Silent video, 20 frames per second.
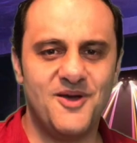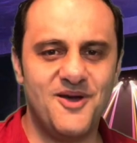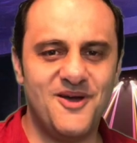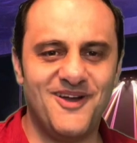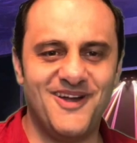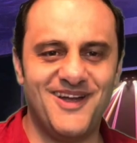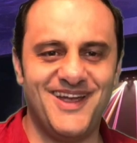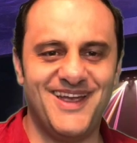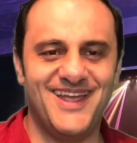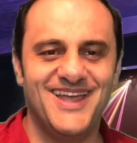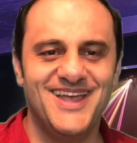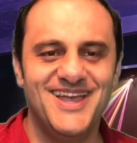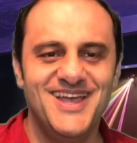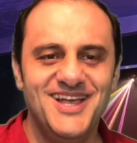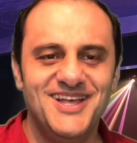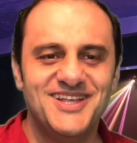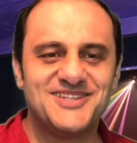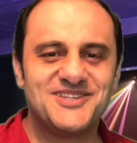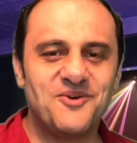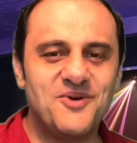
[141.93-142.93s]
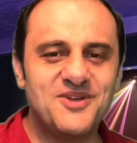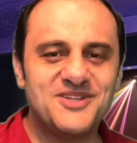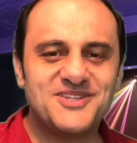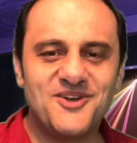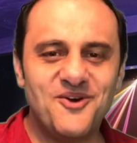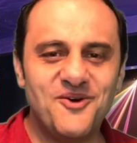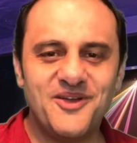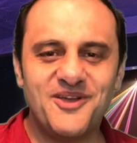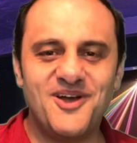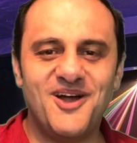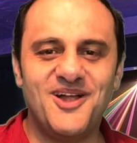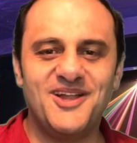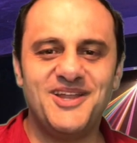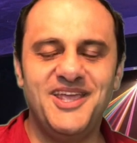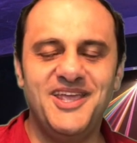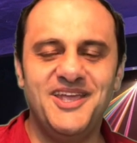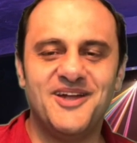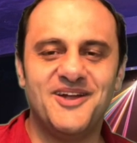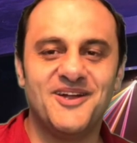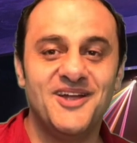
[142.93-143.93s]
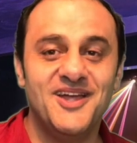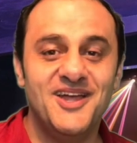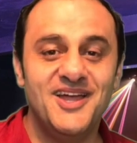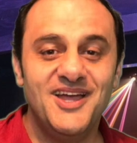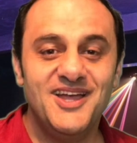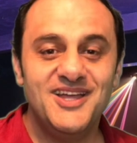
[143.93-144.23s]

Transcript: All right, so what's going on here?